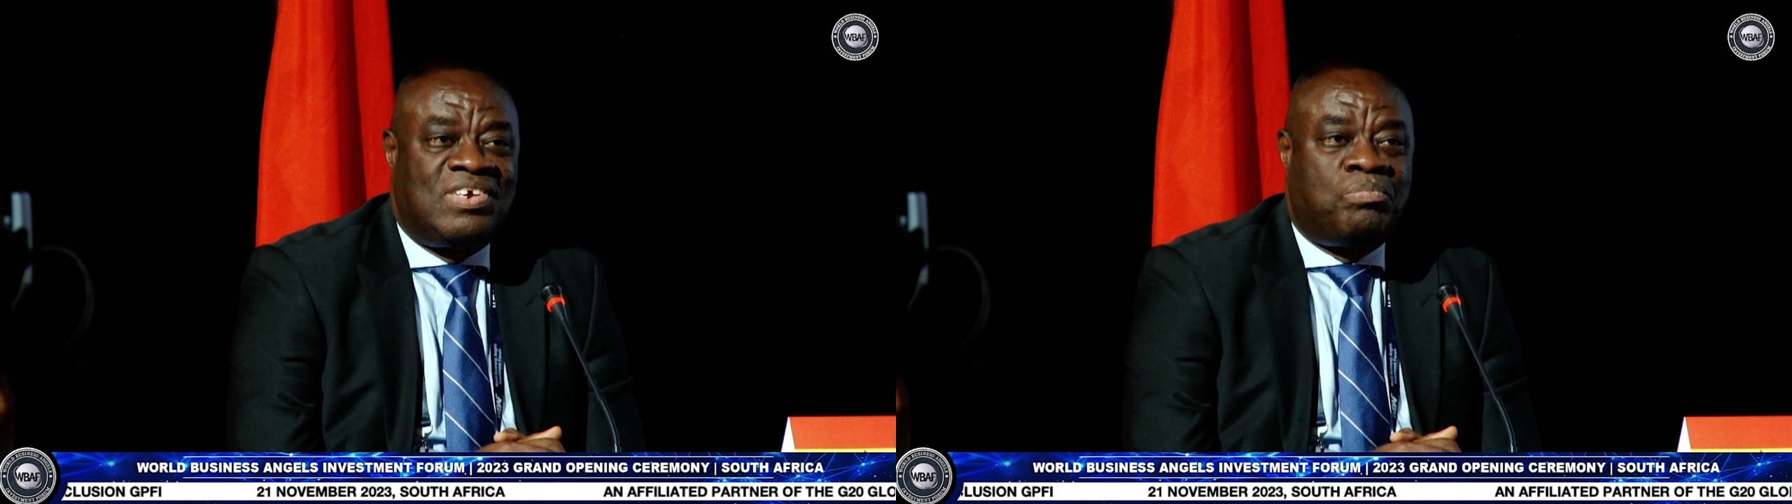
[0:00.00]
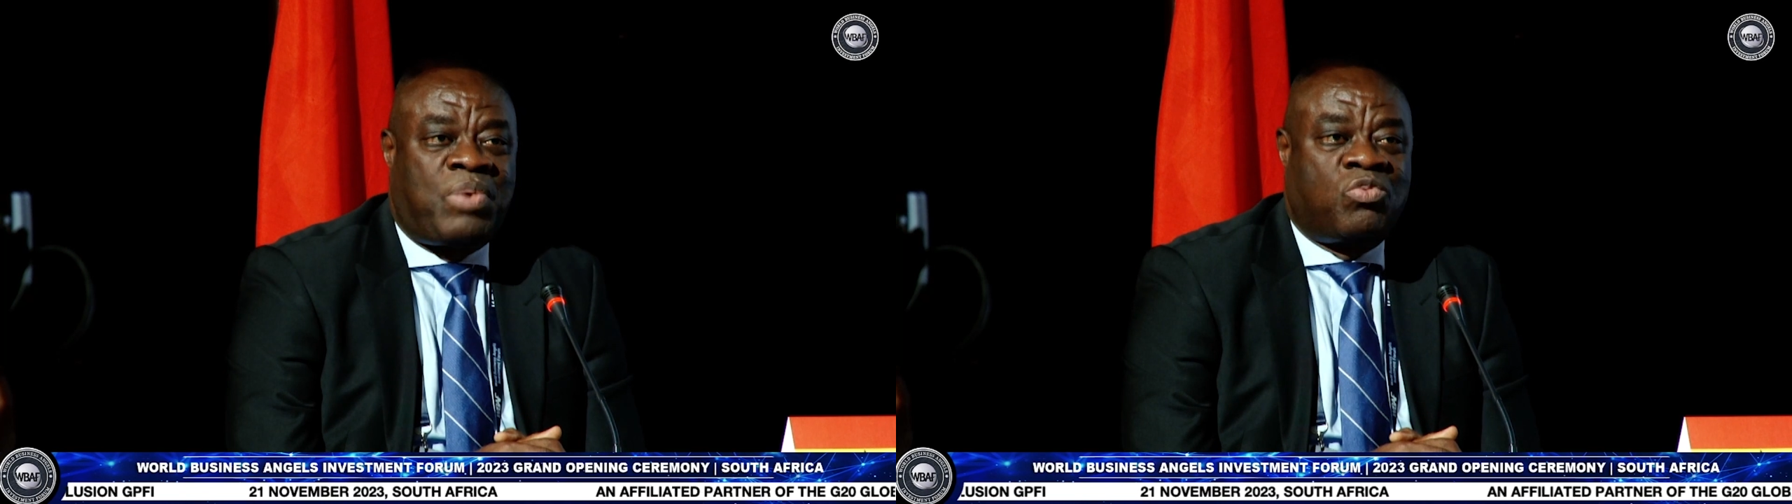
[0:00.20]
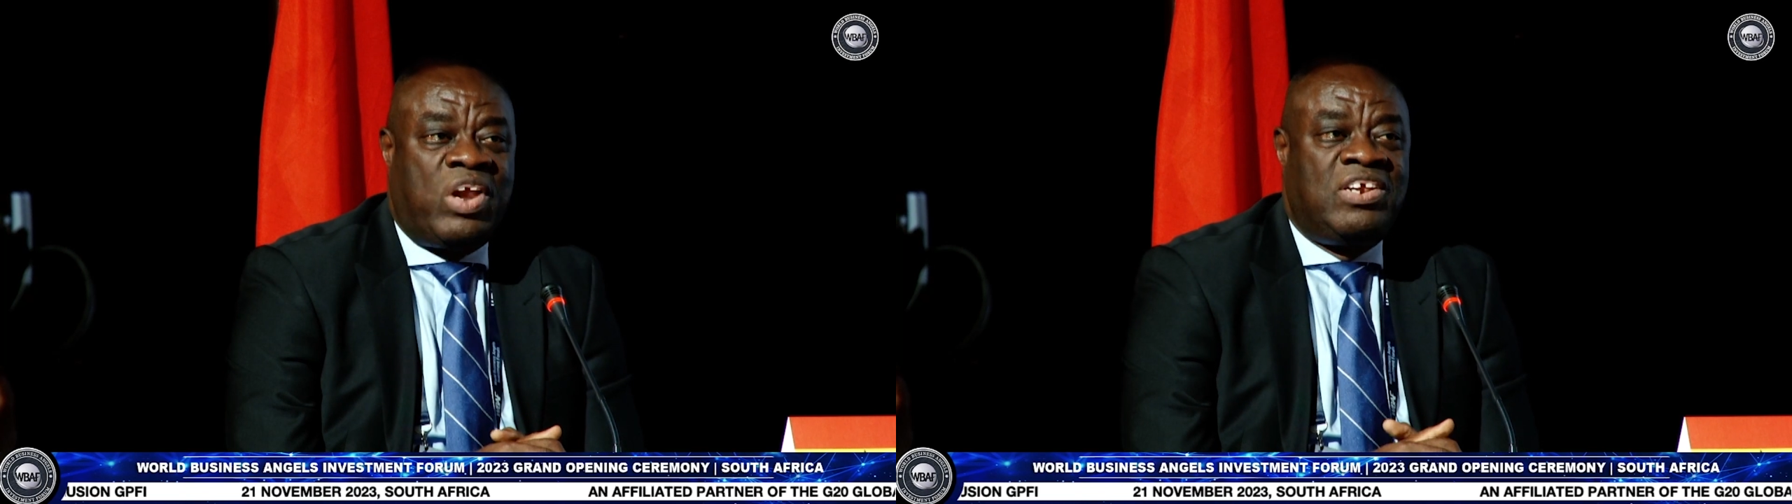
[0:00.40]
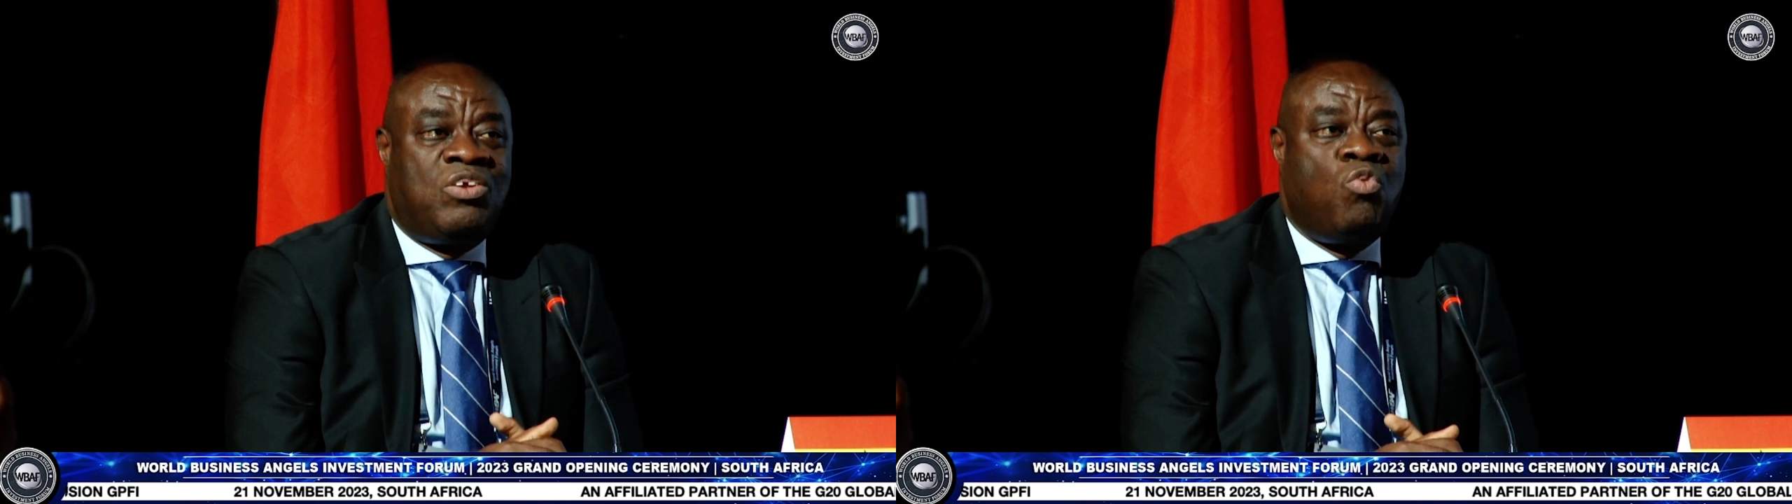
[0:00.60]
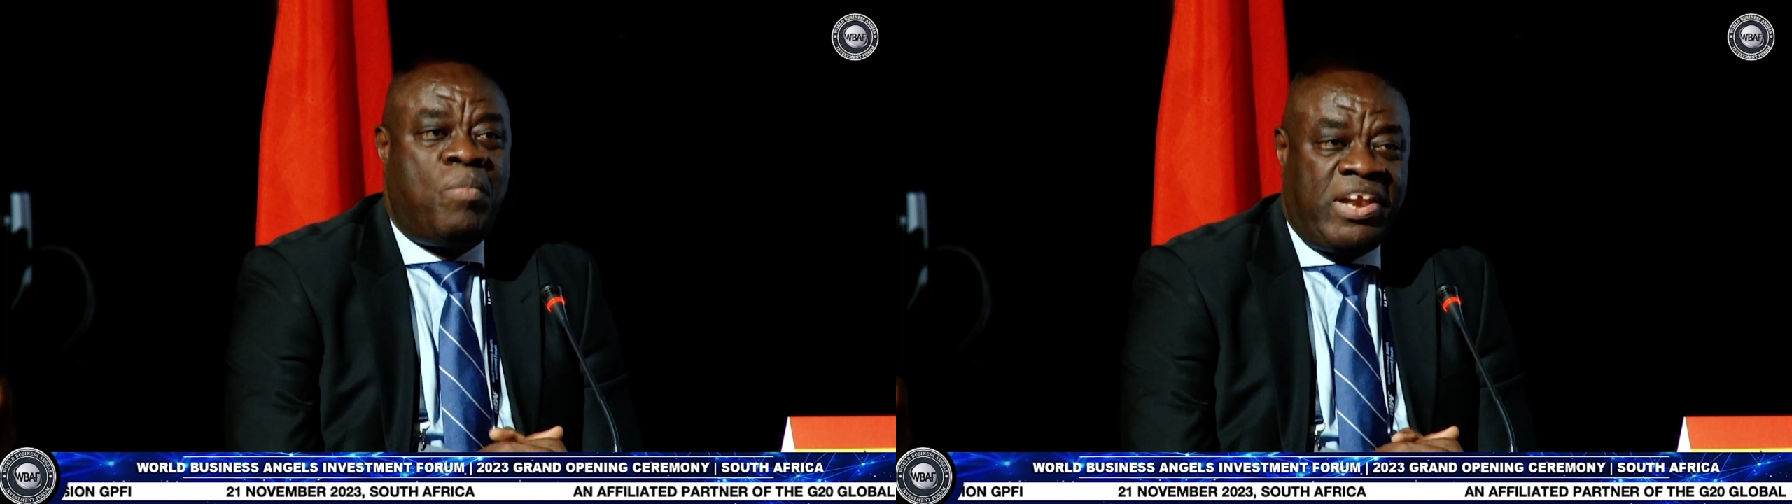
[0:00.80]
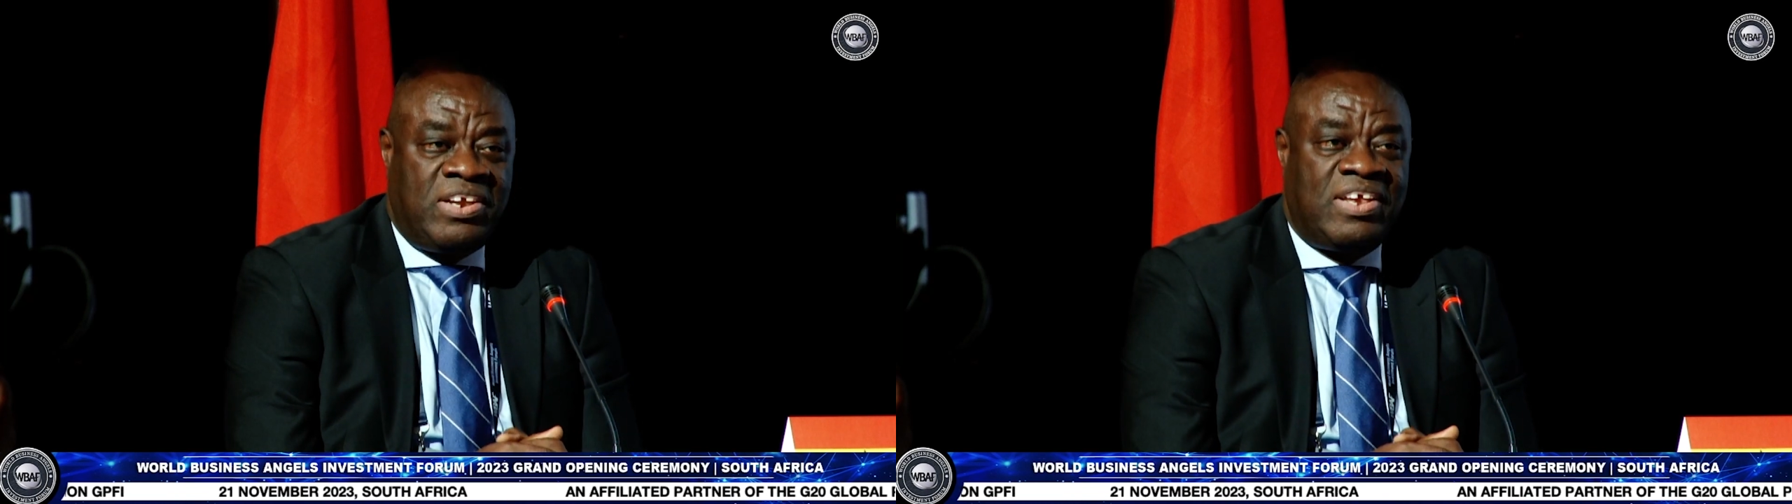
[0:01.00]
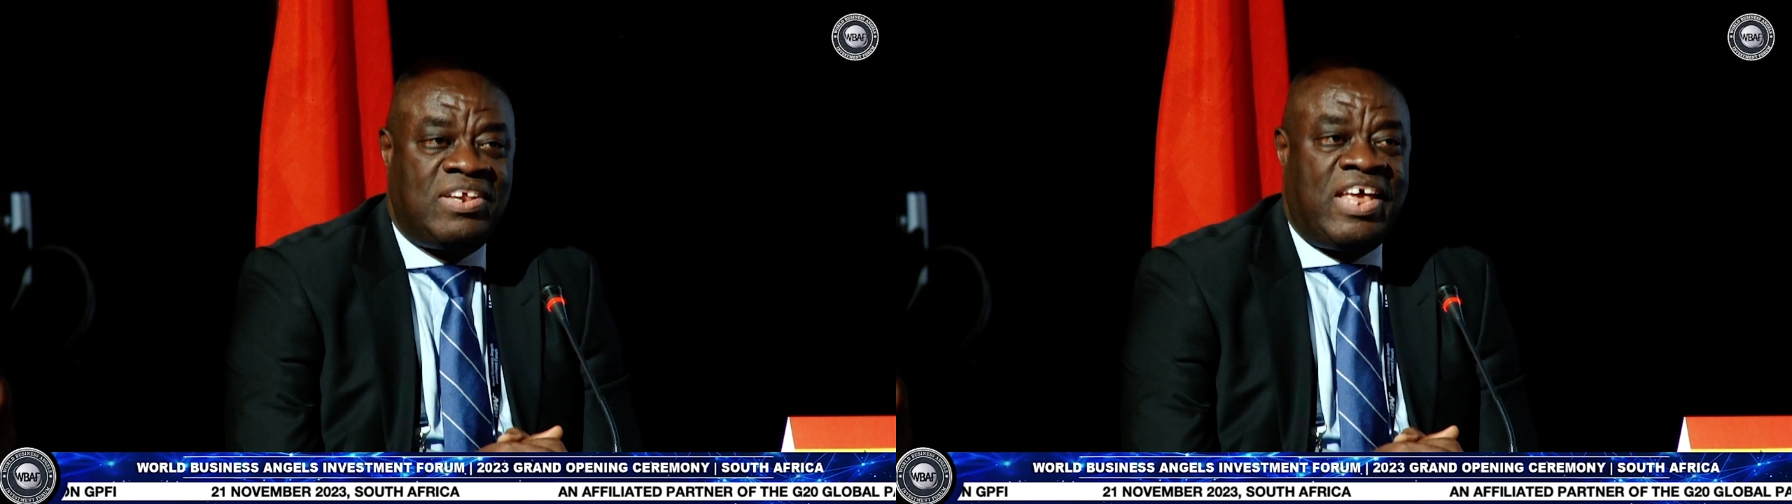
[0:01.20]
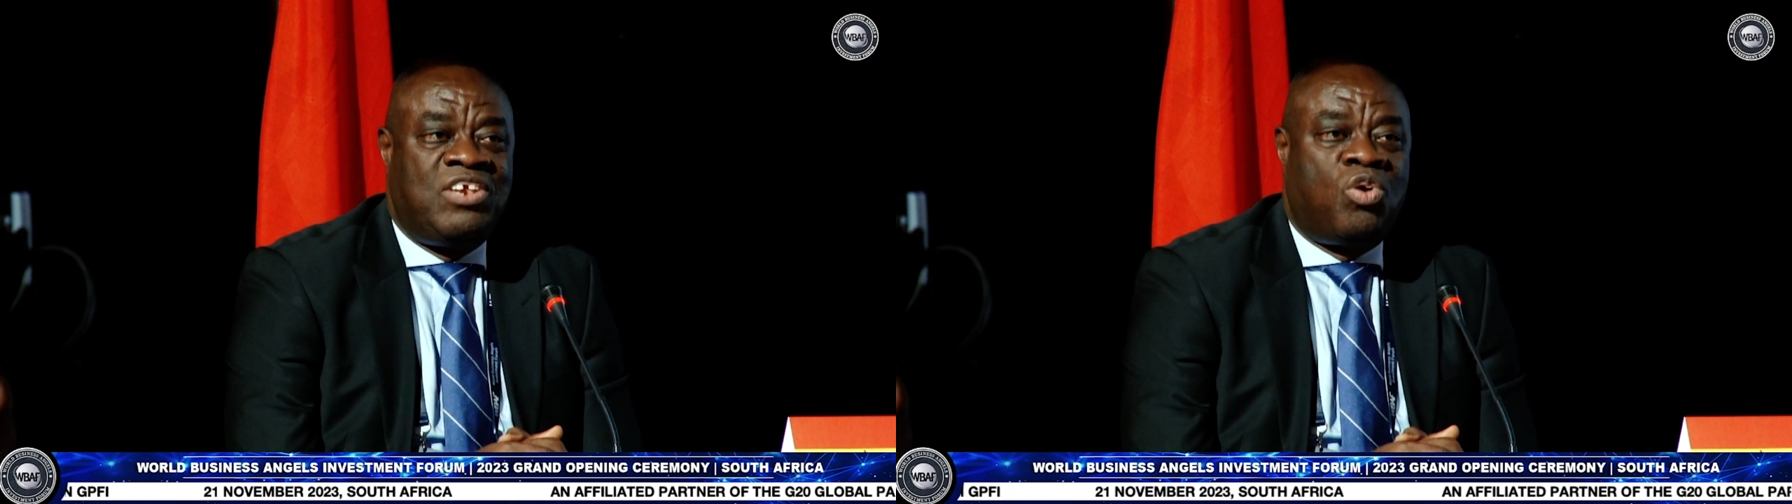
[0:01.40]
particularly women
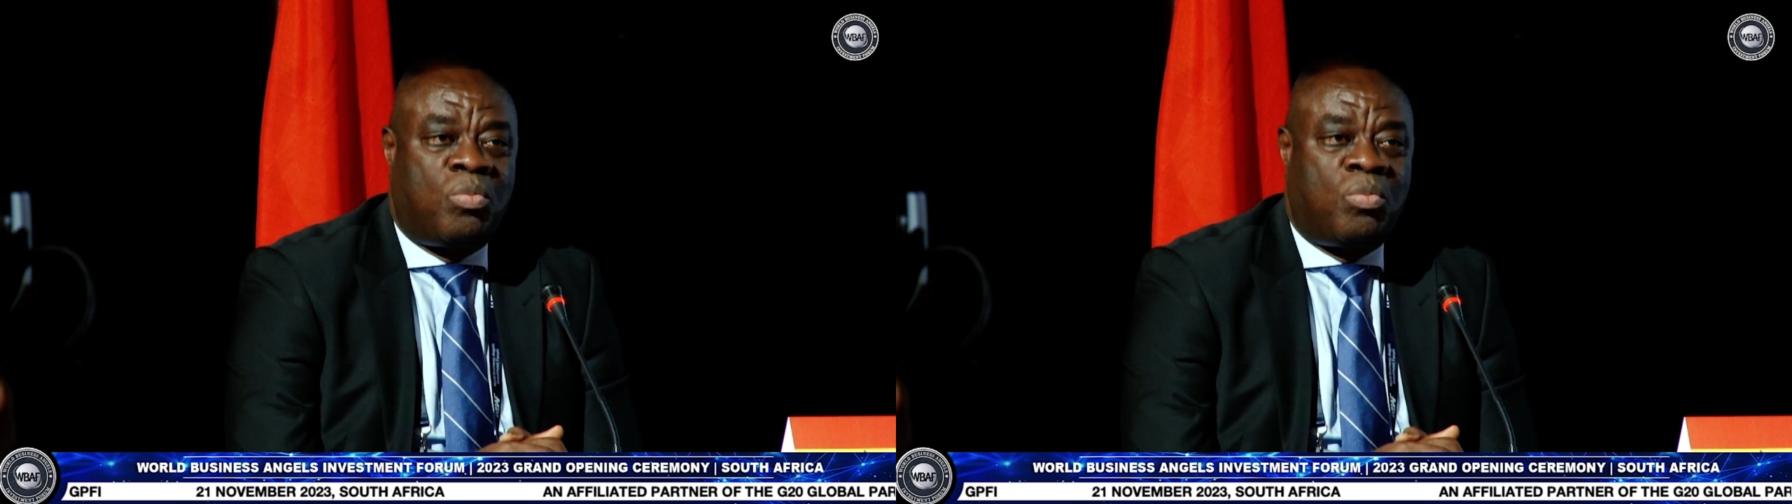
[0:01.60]
and young